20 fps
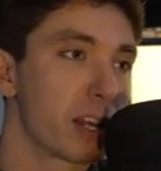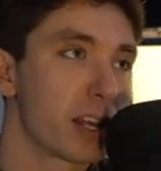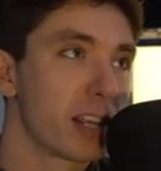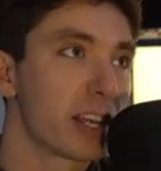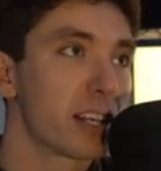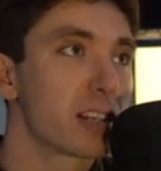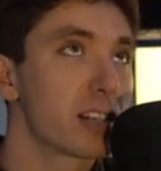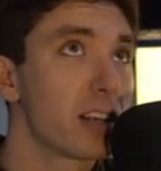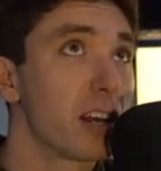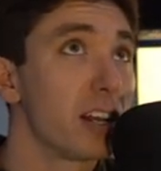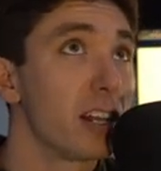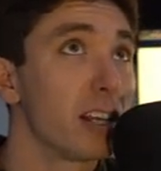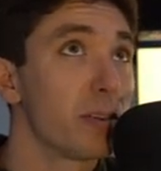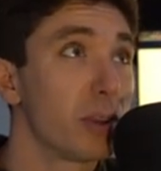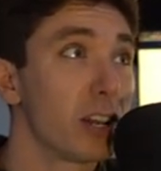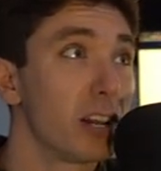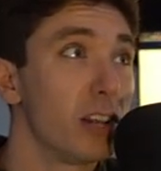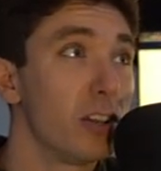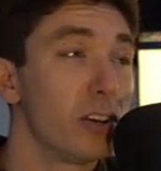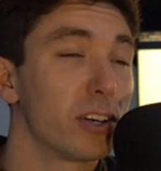I think certainly
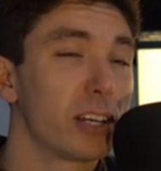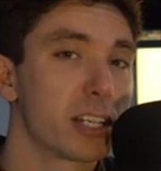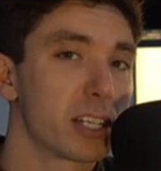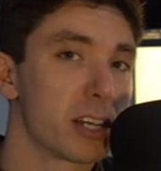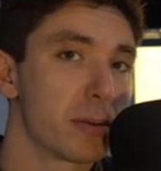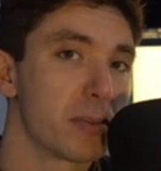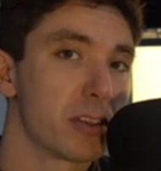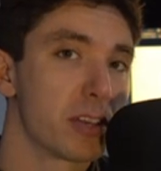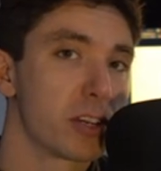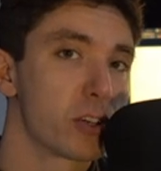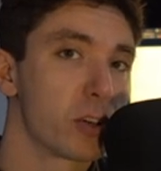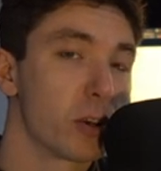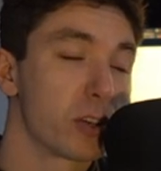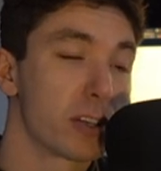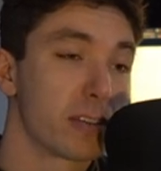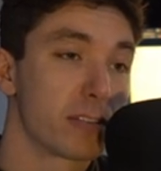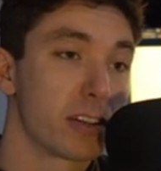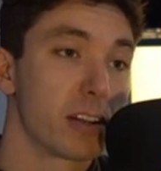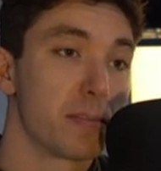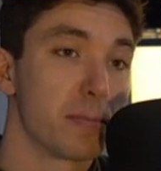when I look at some of the
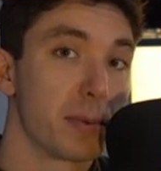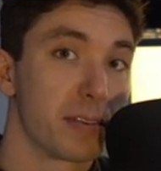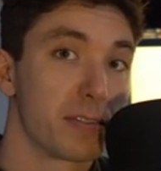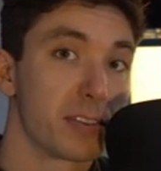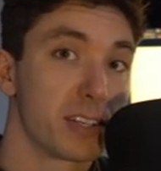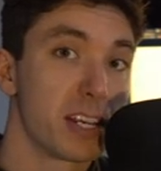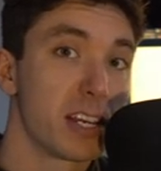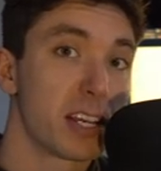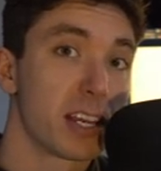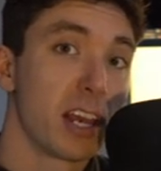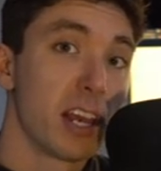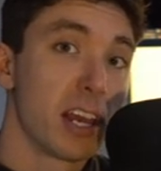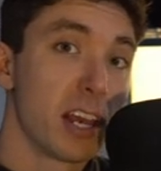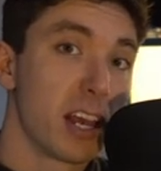shots I've done of my physique,